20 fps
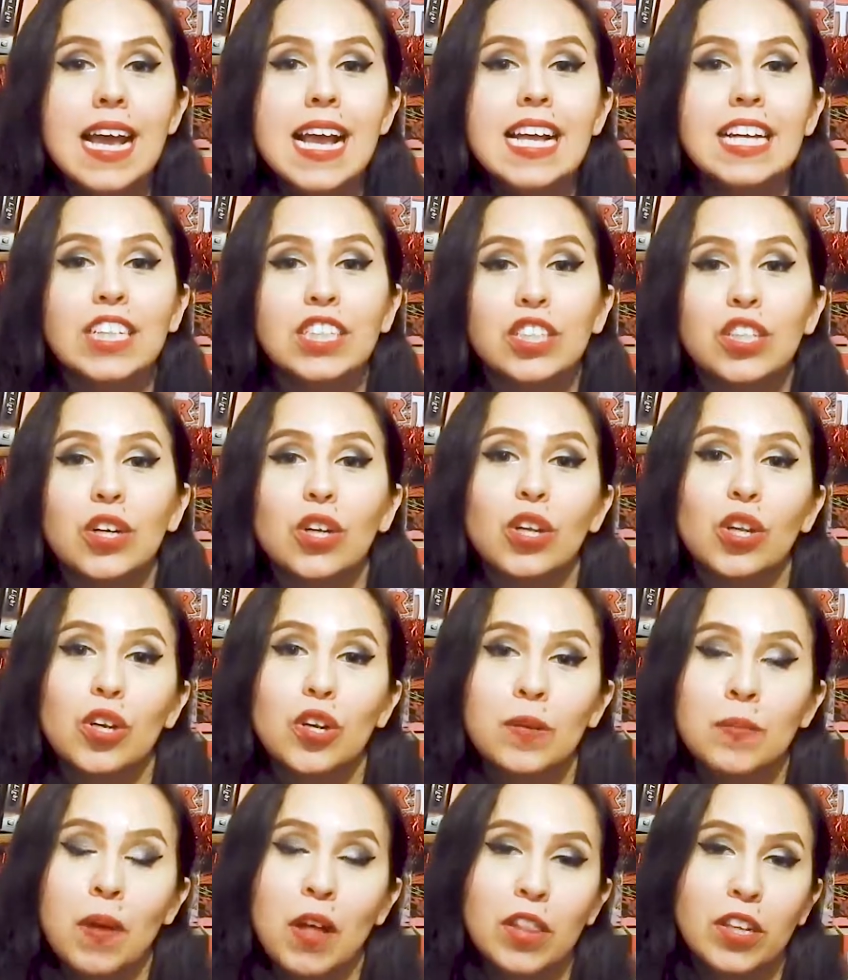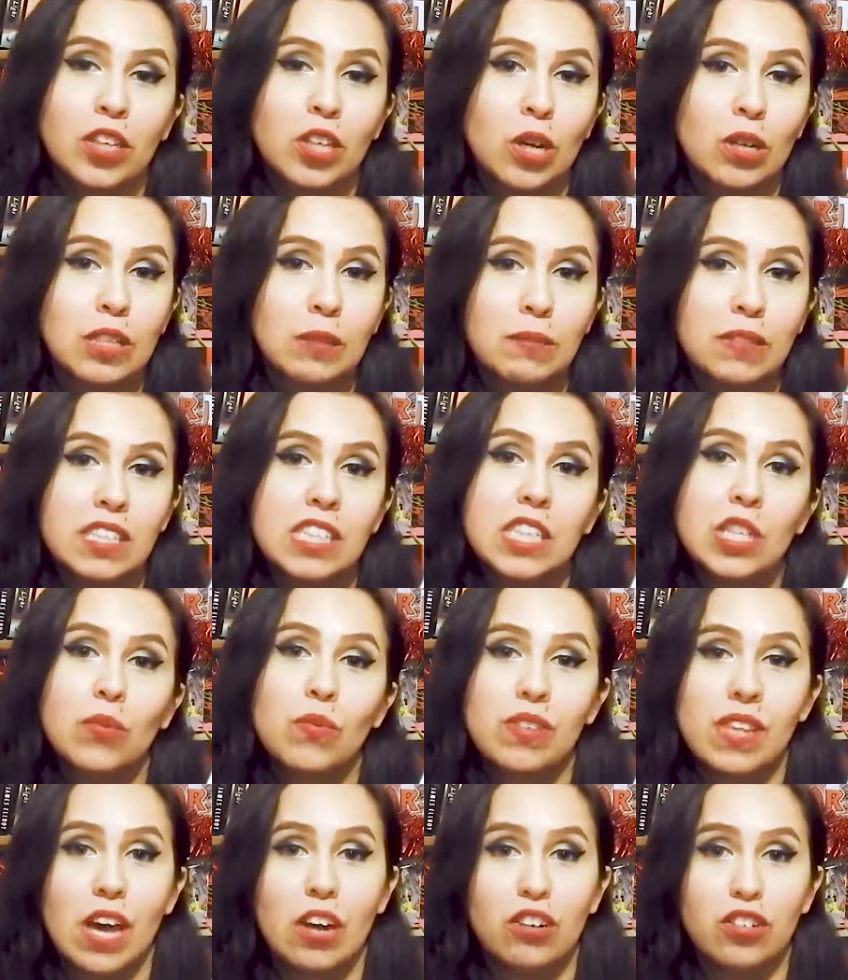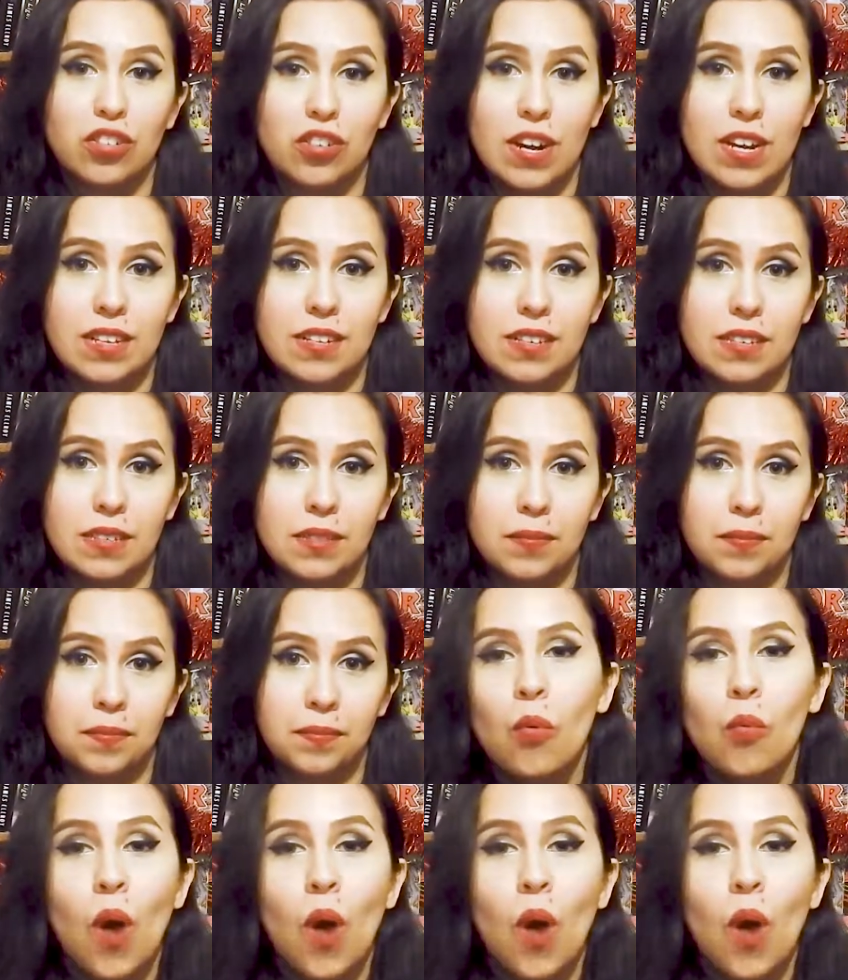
until her mother goes missing without a trace.